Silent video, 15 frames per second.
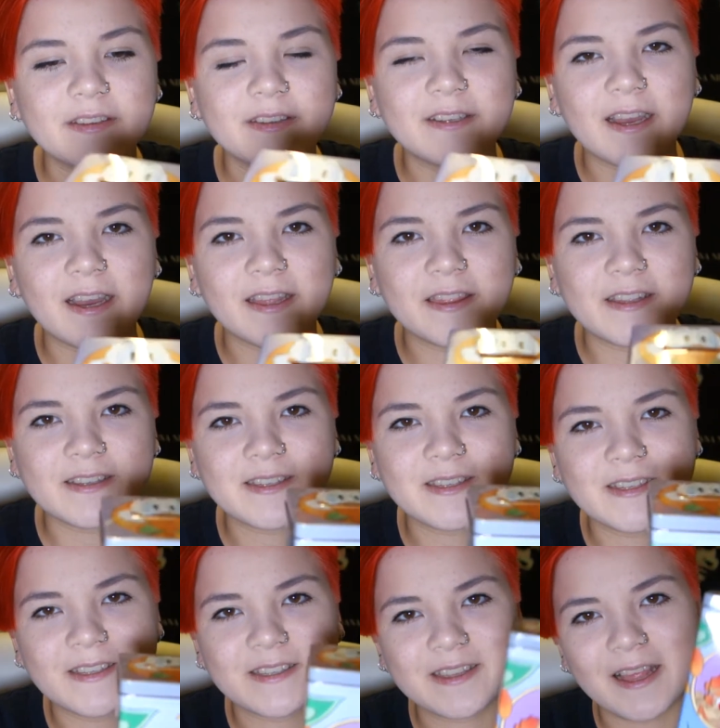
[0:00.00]
yeah,
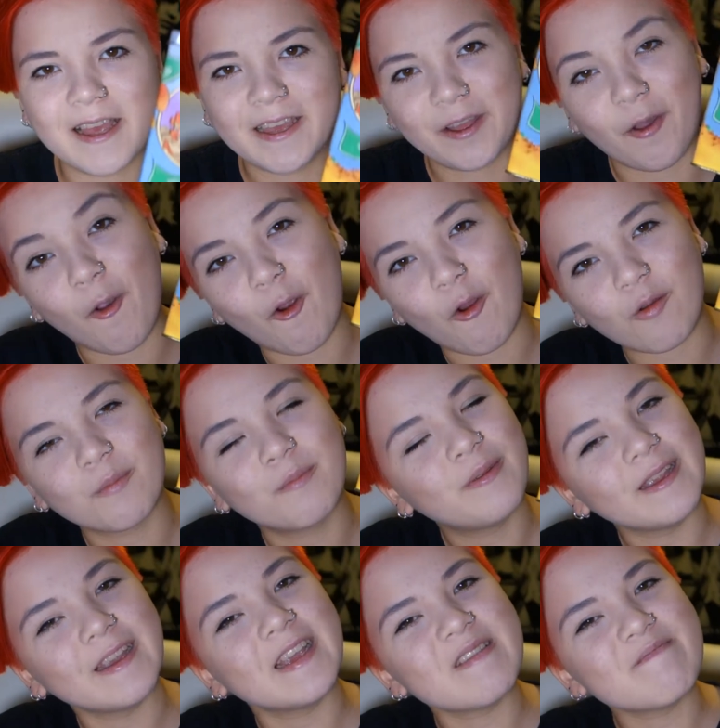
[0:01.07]
this is like our
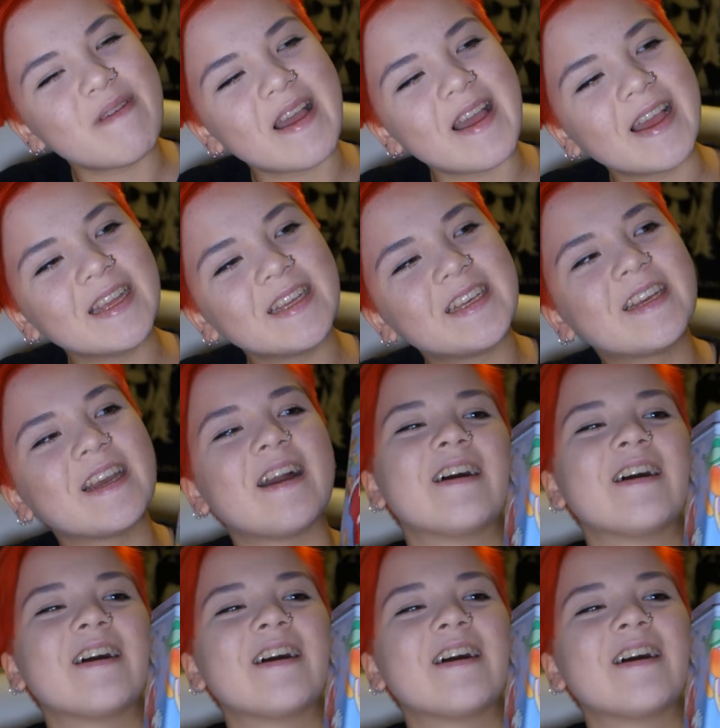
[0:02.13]
piggy bank,